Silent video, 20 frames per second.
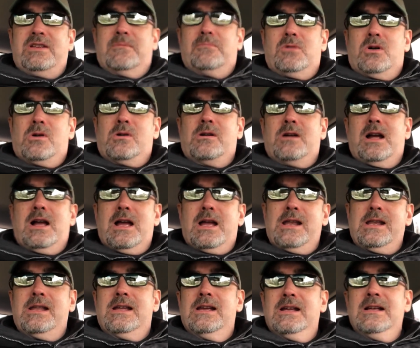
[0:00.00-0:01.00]
you
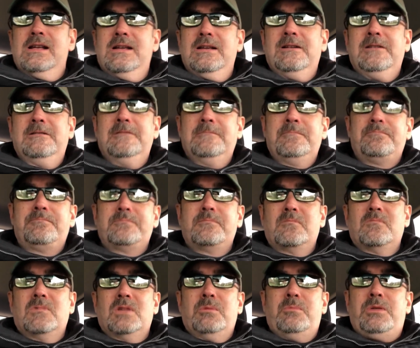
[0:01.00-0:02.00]
moron?
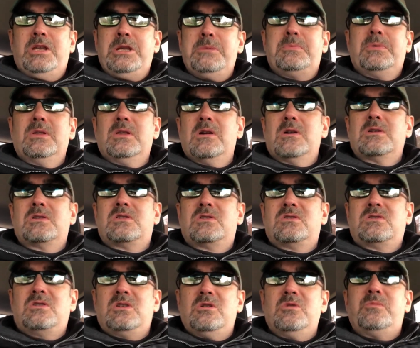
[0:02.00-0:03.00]
People are
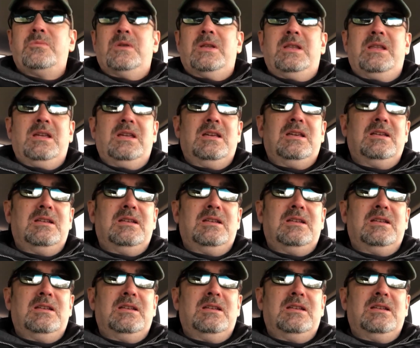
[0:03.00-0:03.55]
stupid.